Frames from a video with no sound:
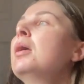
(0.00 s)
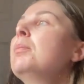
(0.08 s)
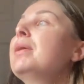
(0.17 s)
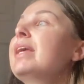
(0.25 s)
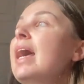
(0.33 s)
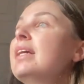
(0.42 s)

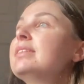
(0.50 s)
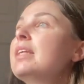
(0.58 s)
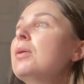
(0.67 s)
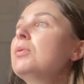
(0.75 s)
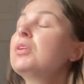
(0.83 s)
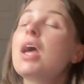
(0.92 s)
But yeah,
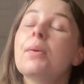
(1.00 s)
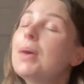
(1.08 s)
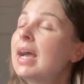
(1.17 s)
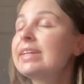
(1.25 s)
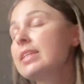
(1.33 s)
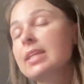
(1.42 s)
so no,
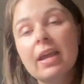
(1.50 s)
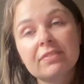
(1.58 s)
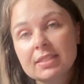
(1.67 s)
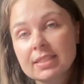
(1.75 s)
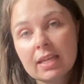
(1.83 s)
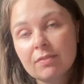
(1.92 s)
I didn't have to
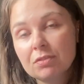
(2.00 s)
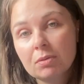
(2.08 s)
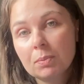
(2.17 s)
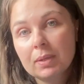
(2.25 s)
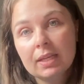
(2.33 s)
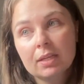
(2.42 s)
stay in for a
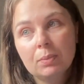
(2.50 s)
week,